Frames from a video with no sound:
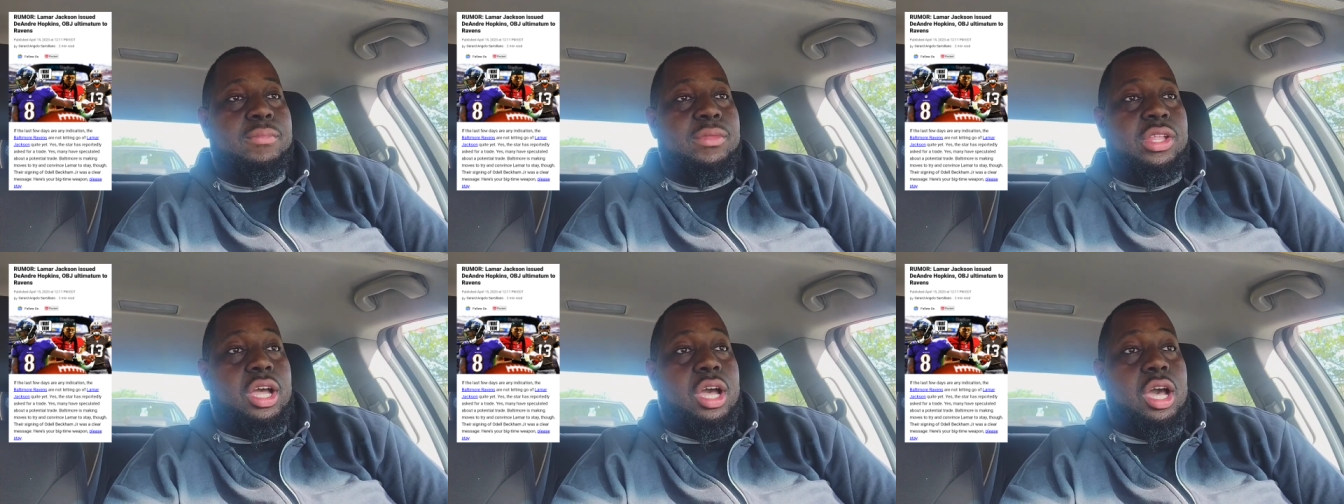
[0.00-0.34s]

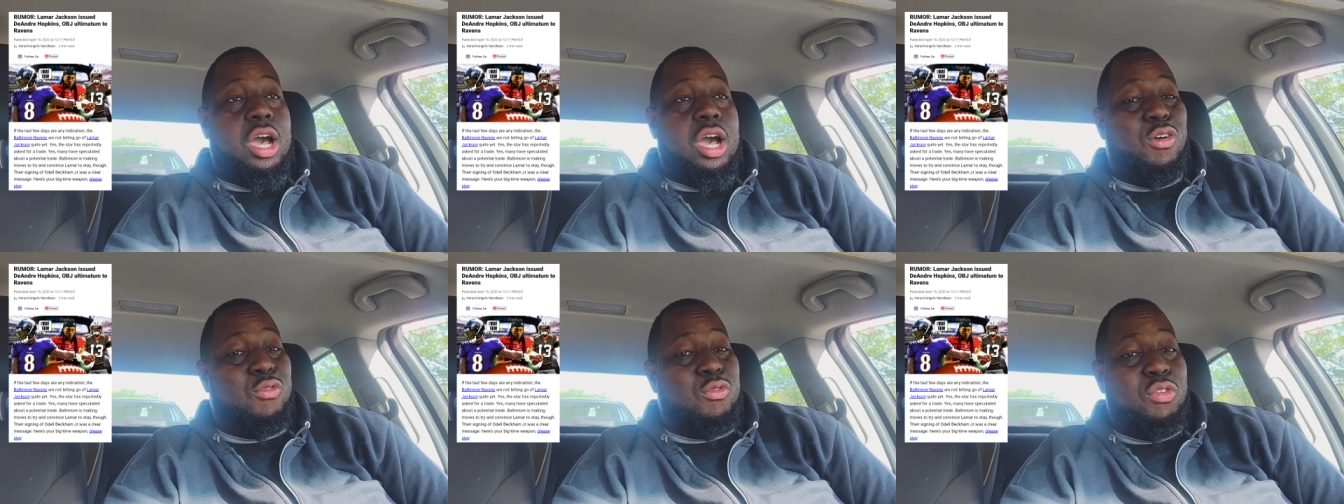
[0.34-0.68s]
uh,
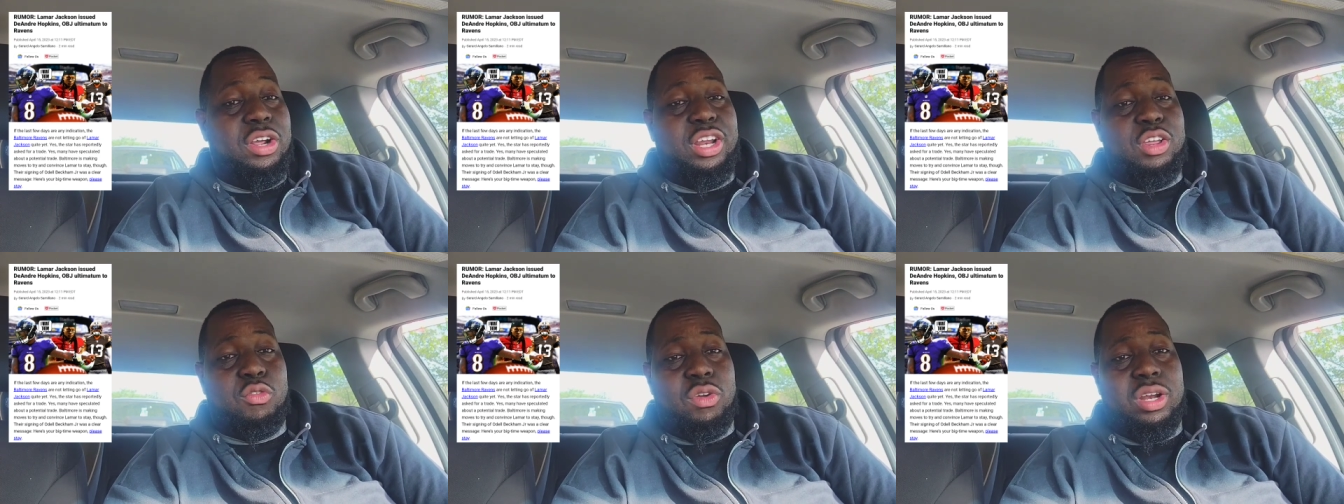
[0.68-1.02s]
a
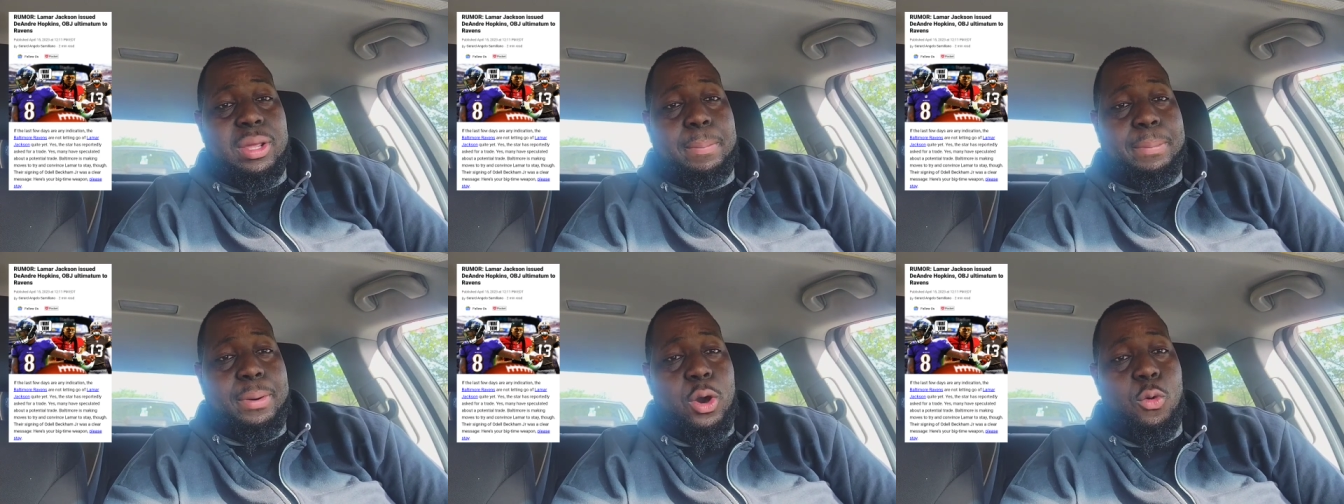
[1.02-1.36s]
really, really
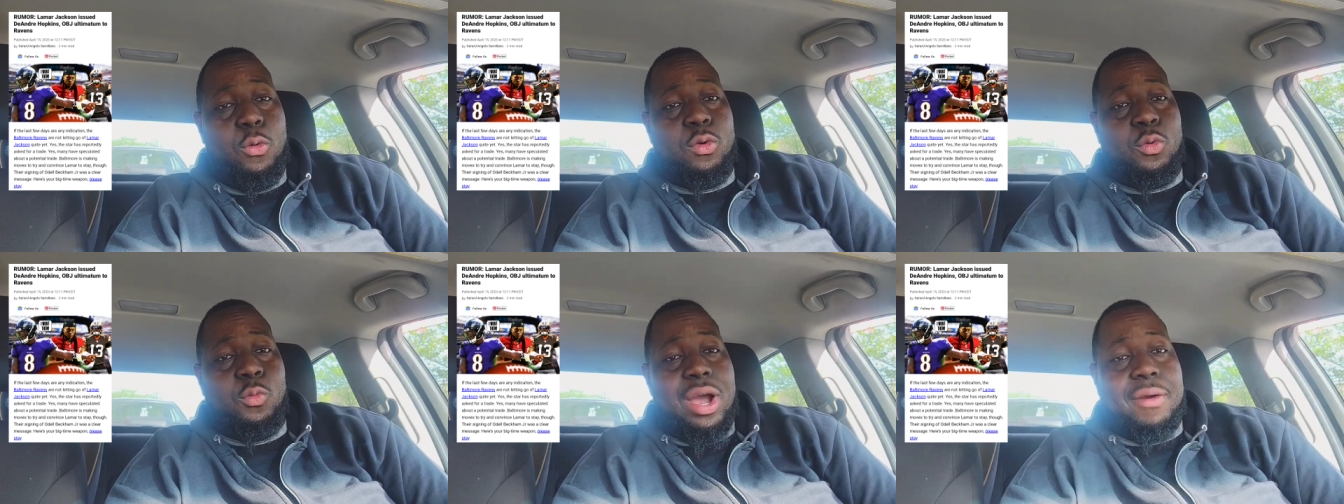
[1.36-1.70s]

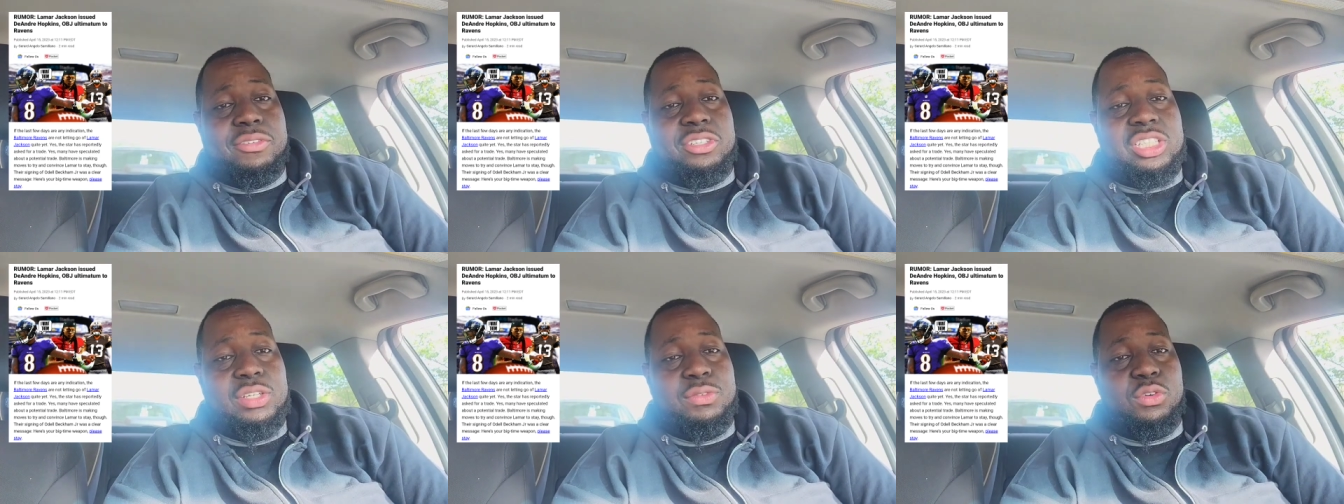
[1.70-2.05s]
potent wide
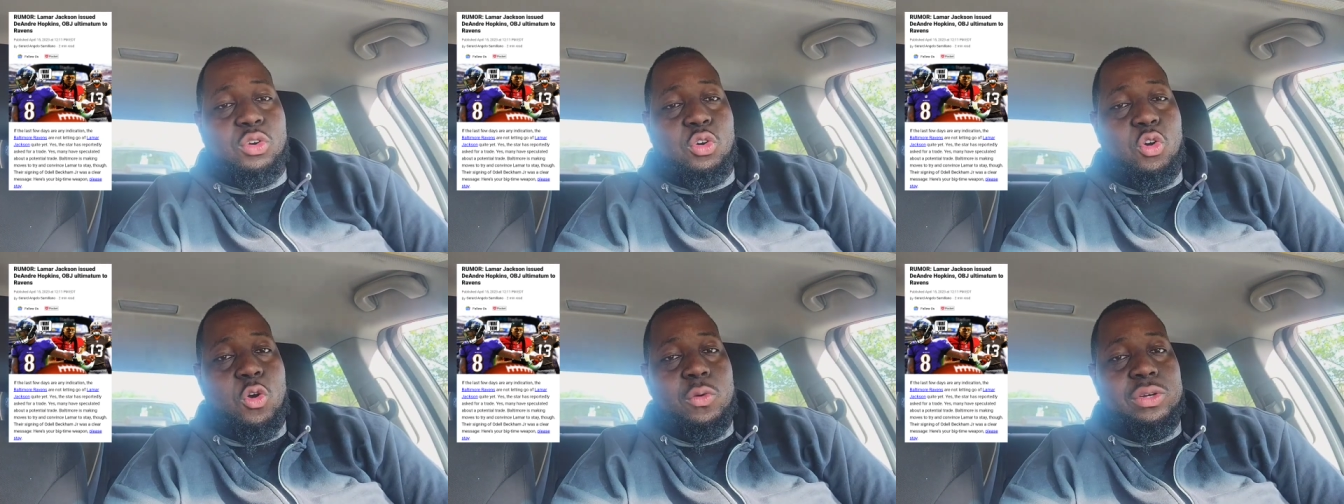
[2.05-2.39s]
receiving
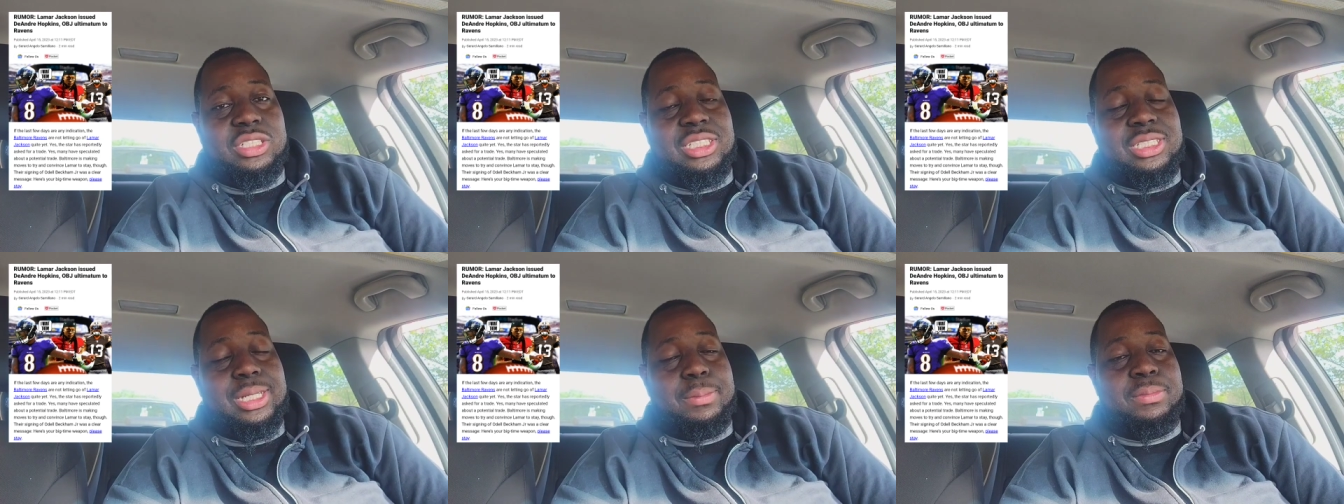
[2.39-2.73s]
core, which
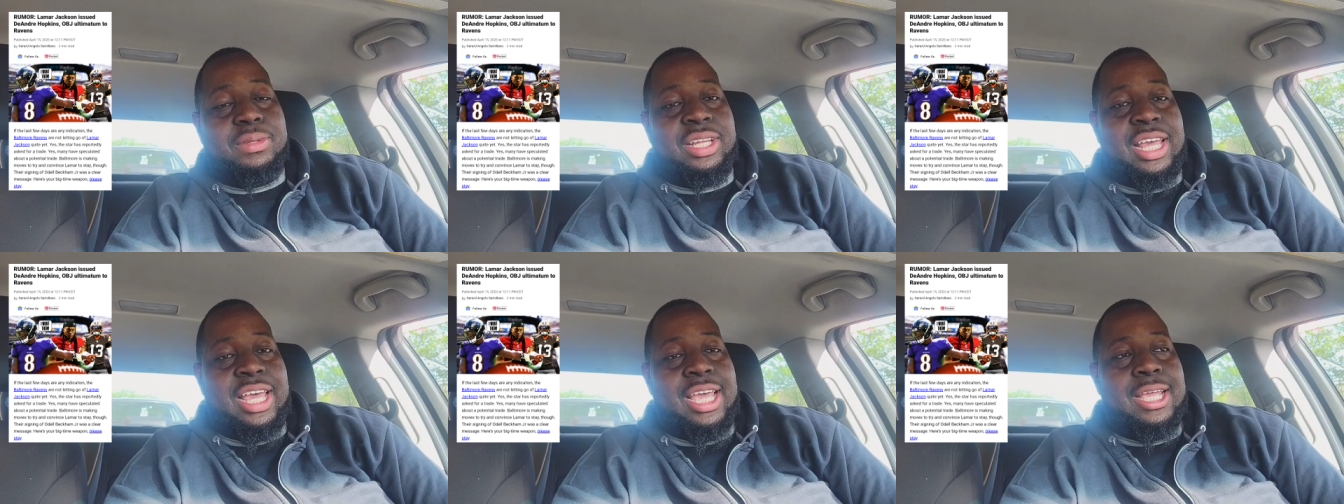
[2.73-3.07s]
is
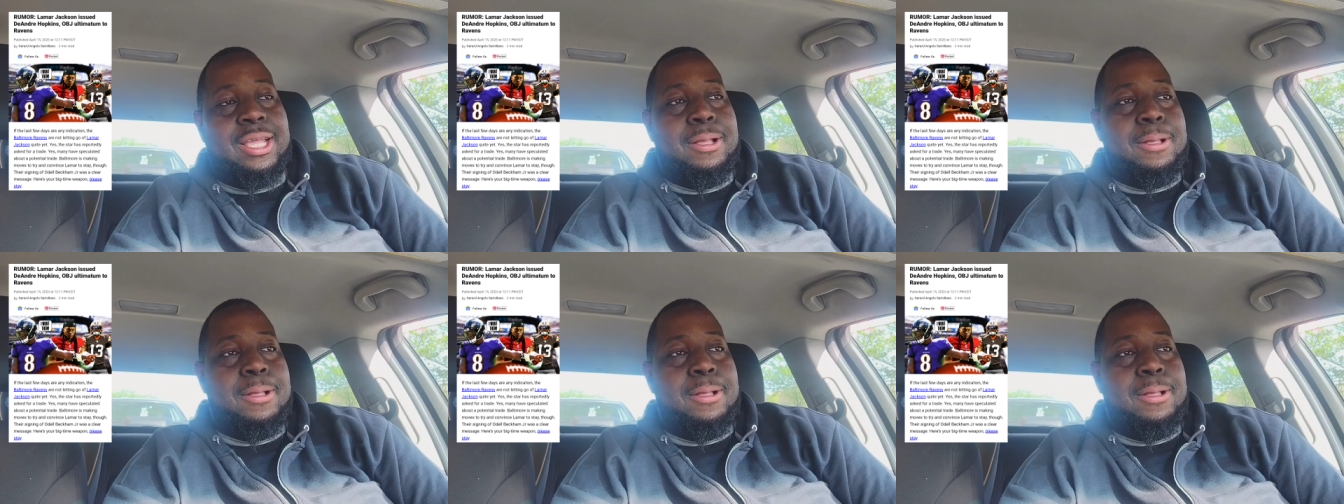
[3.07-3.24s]
something that